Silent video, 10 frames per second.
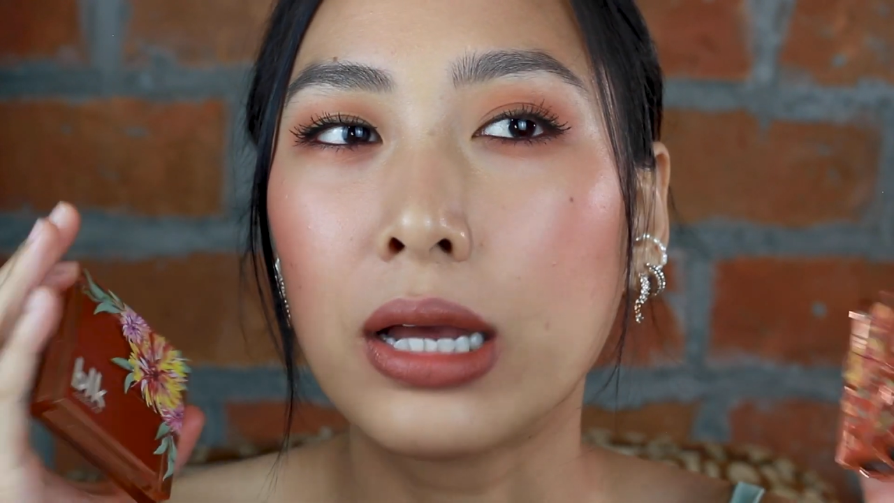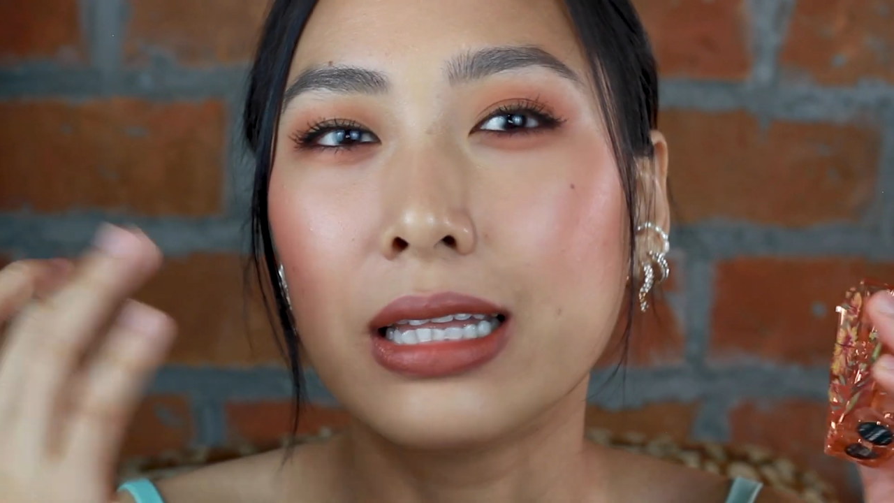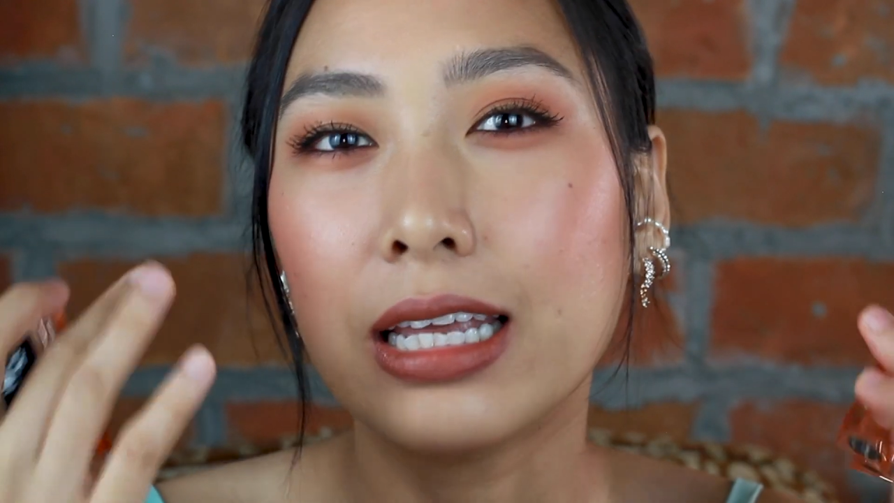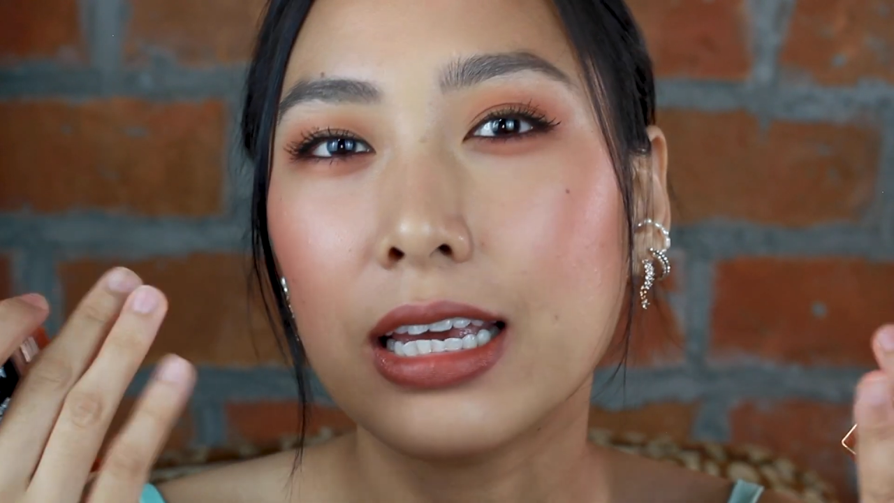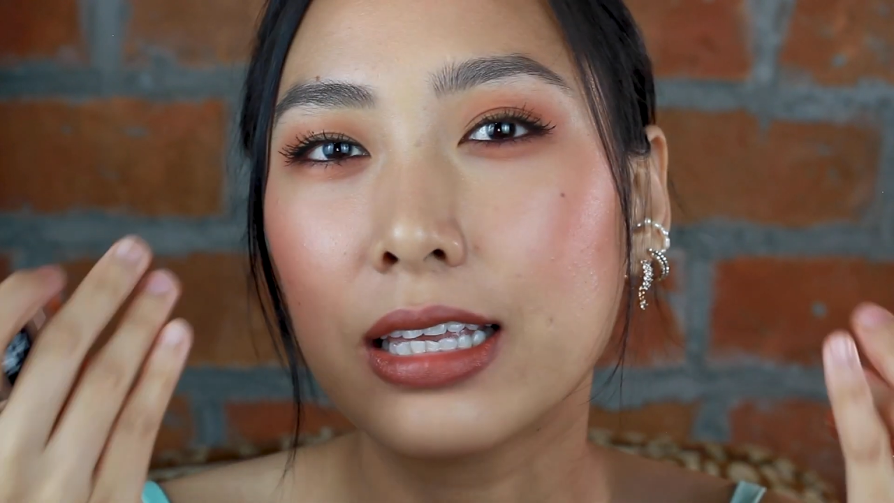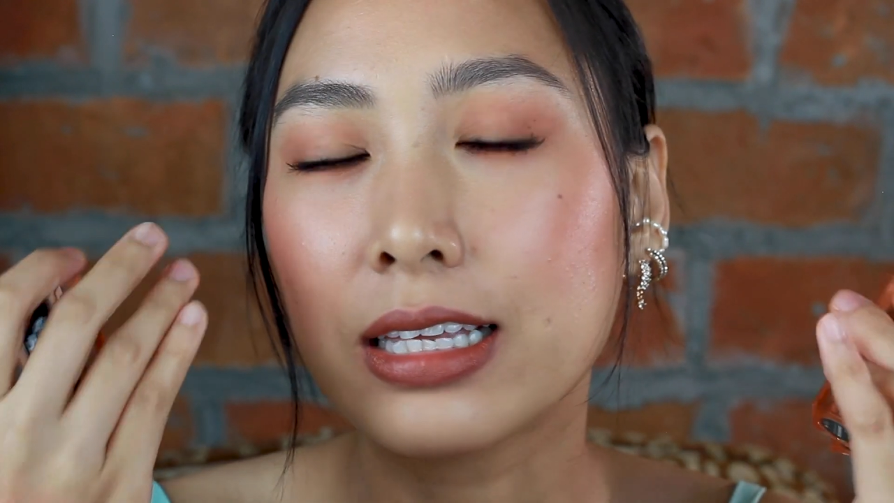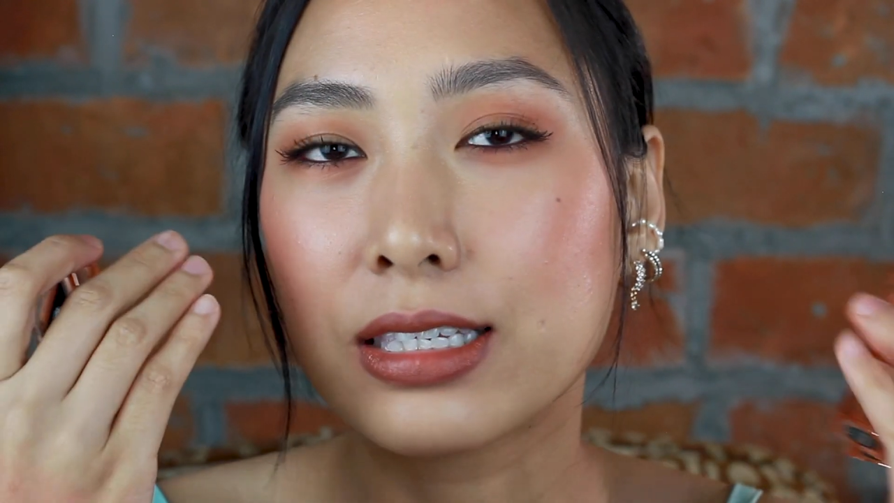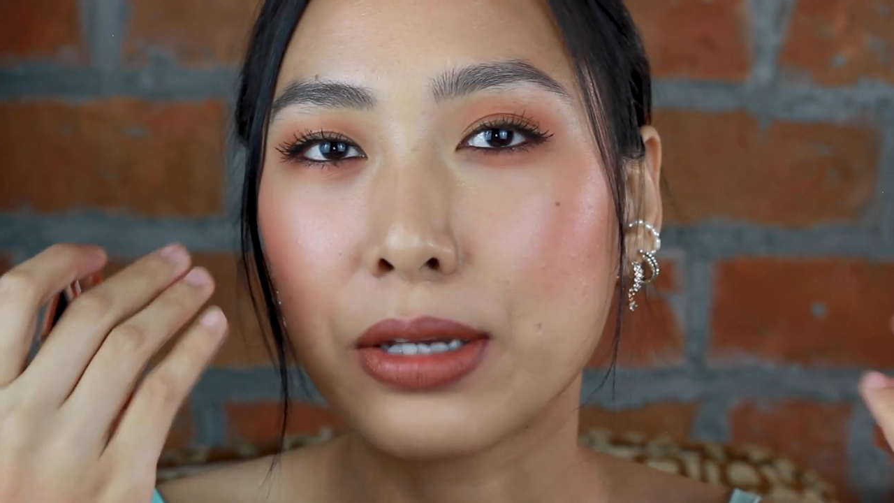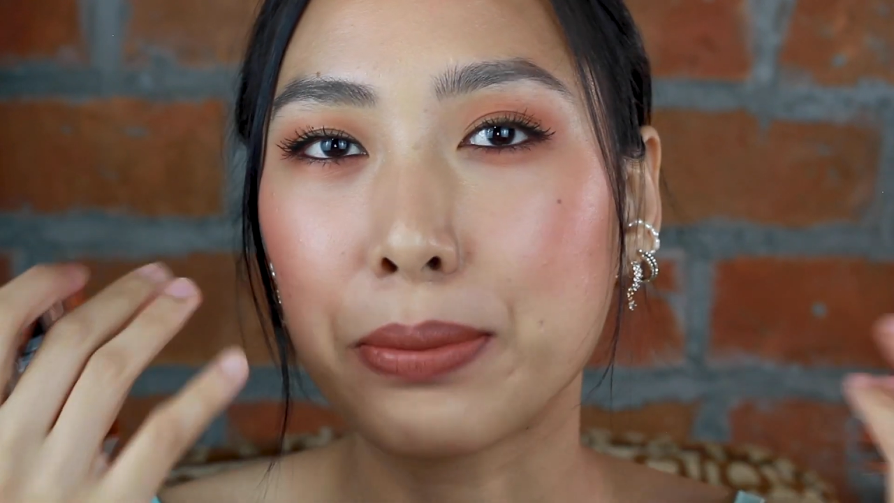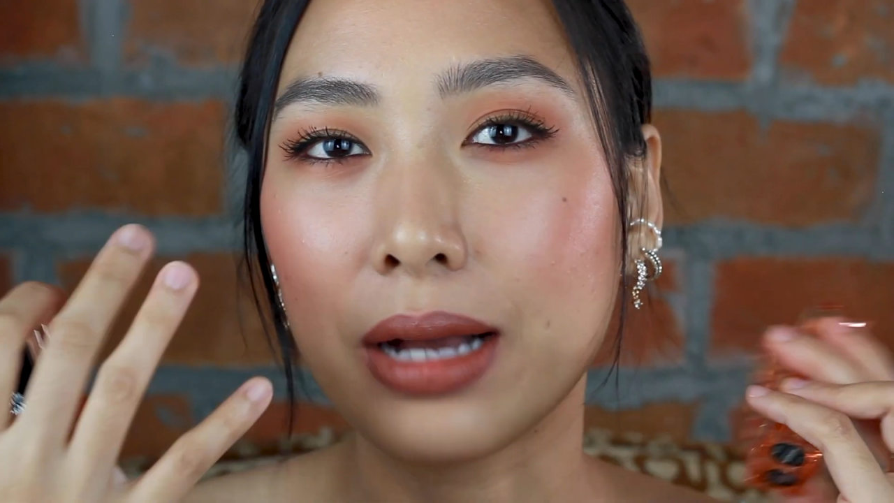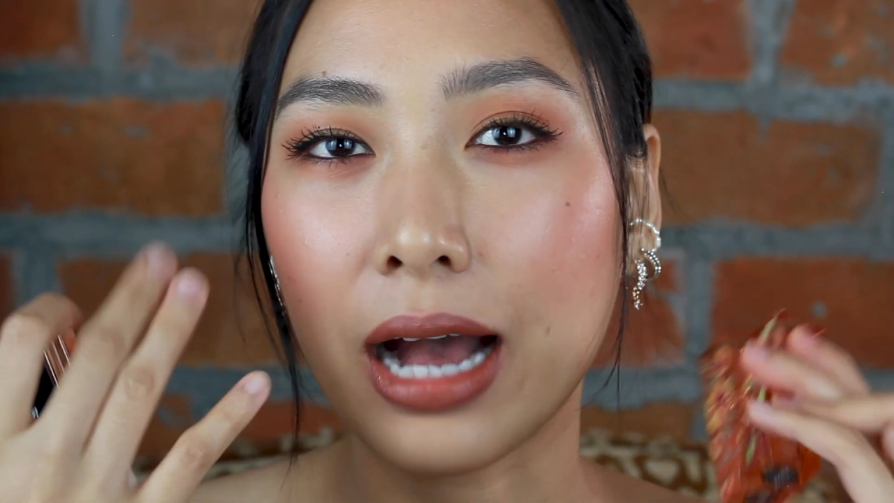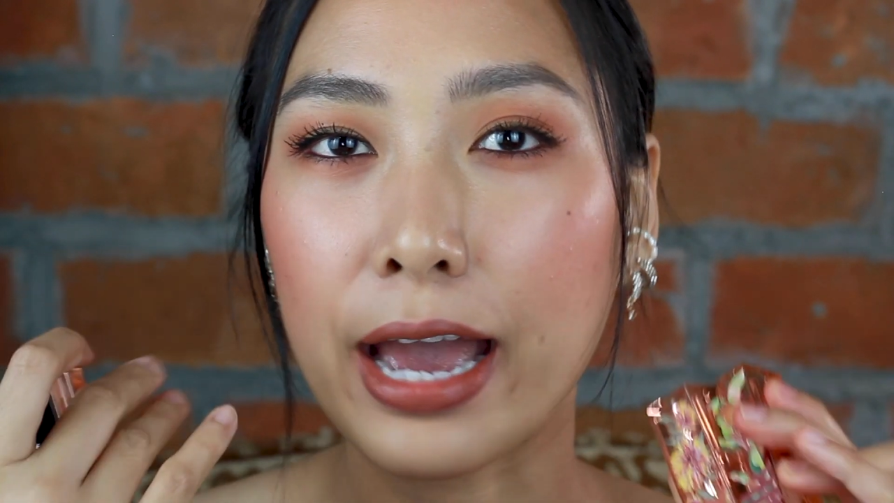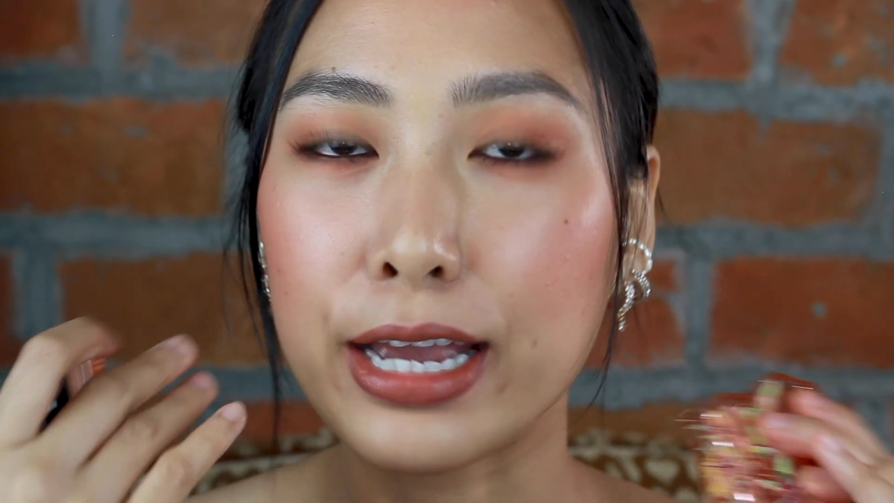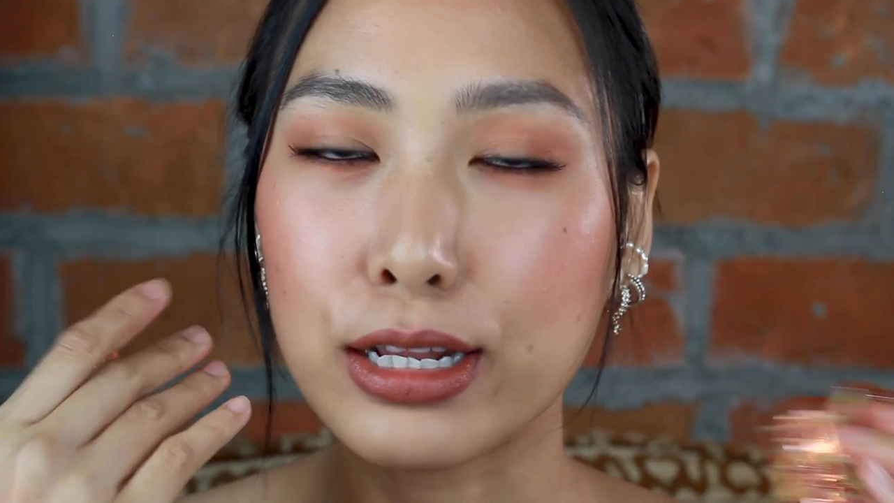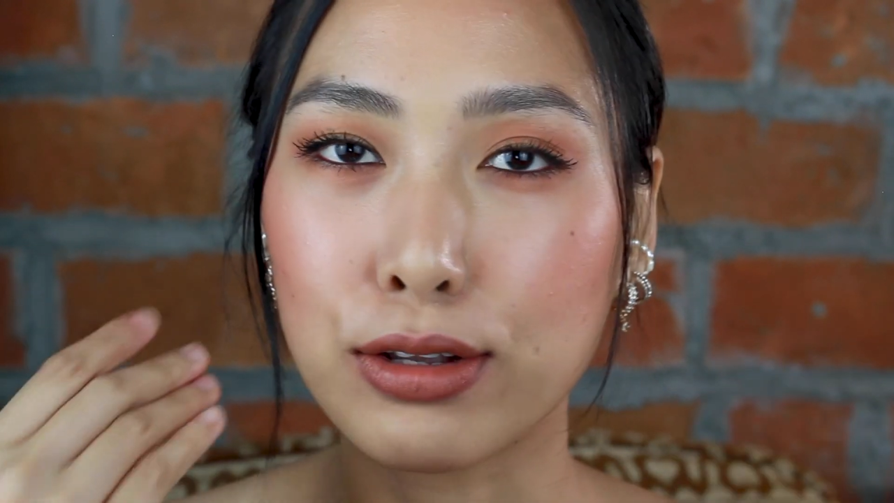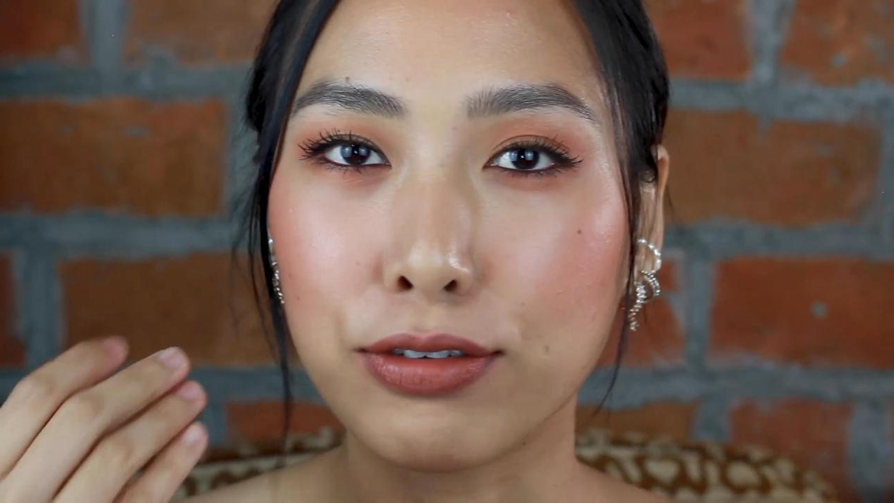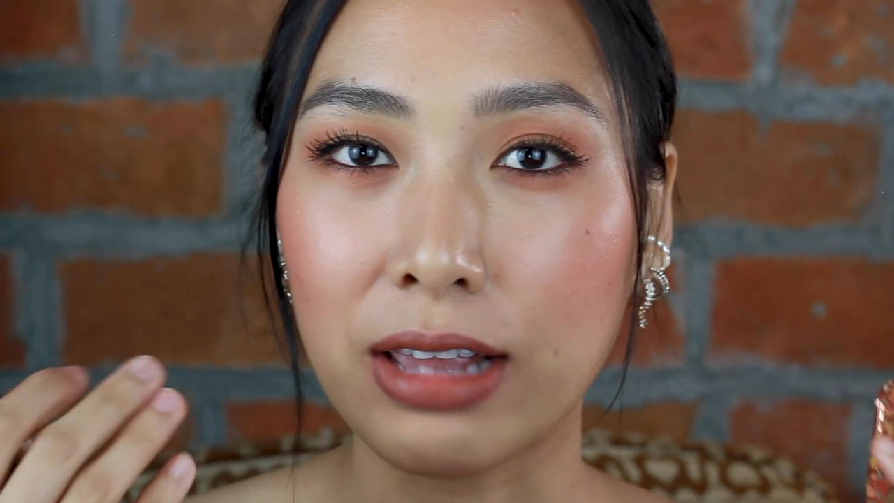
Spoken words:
need some kind of